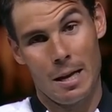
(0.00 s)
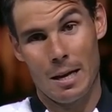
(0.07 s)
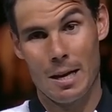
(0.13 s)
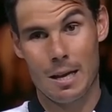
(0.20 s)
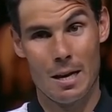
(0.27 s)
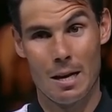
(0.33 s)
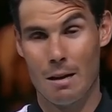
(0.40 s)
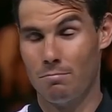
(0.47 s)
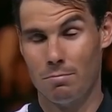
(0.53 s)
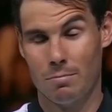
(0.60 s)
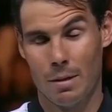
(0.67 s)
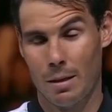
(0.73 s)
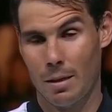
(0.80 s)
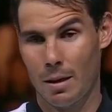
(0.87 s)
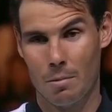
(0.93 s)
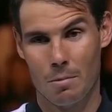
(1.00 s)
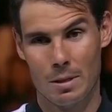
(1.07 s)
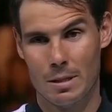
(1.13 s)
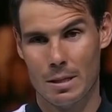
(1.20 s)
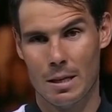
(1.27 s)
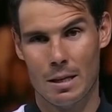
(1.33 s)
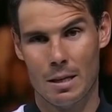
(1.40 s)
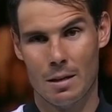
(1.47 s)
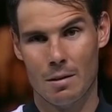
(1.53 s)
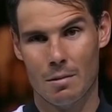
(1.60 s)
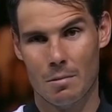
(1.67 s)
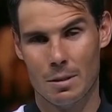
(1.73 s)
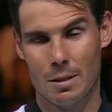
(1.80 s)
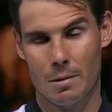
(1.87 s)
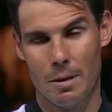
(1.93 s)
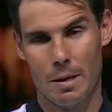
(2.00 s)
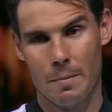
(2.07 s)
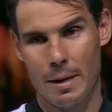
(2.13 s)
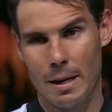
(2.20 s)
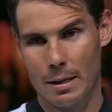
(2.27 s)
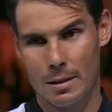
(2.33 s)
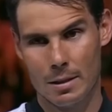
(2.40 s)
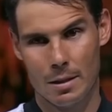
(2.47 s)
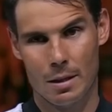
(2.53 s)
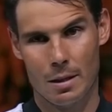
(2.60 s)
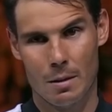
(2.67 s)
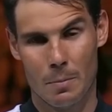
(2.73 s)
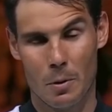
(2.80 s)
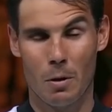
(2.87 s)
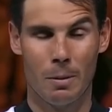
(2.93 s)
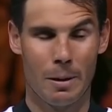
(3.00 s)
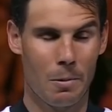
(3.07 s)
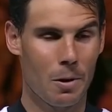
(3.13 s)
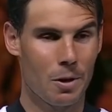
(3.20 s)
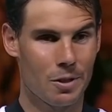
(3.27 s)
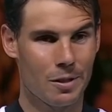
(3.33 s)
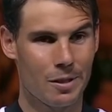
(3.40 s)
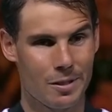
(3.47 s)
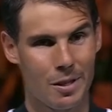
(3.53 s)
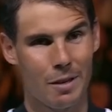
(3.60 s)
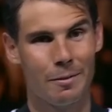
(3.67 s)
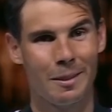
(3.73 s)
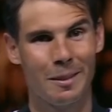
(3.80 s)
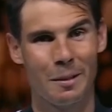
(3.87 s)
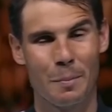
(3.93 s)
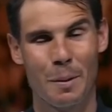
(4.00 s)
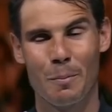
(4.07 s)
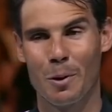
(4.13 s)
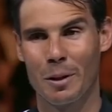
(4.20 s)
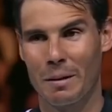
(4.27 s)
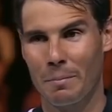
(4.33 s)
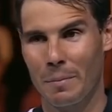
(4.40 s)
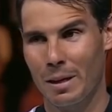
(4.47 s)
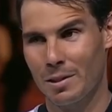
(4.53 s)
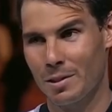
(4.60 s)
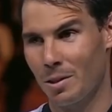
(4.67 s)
I think was a great match. Probably Roger deserved a little bit more than me.